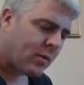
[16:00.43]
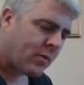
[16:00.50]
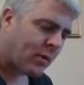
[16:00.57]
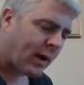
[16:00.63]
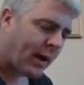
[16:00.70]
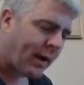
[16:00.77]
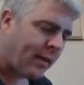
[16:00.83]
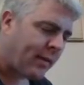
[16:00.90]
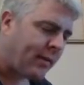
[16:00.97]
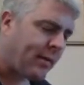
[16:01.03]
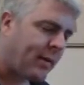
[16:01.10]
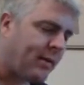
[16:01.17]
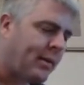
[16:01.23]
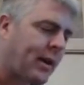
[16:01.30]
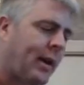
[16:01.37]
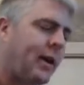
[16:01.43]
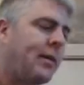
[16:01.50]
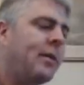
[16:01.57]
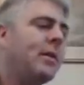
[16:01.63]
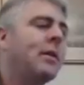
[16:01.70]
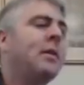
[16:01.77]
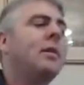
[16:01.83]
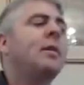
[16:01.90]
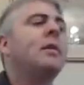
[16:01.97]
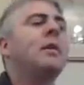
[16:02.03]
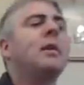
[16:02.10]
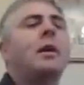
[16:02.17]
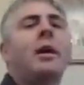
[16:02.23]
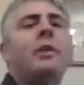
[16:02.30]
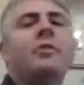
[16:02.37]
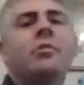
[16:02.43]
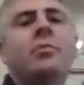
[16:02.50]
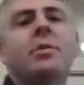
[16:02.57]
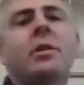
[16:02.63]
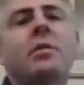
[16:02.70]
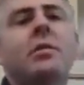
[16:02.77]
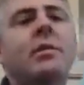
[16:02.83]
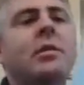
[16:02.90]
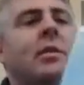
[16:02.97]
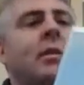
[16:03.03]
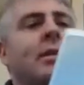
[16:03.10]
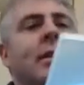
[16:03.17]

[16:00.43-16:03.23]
Right, okay. I just want you to look at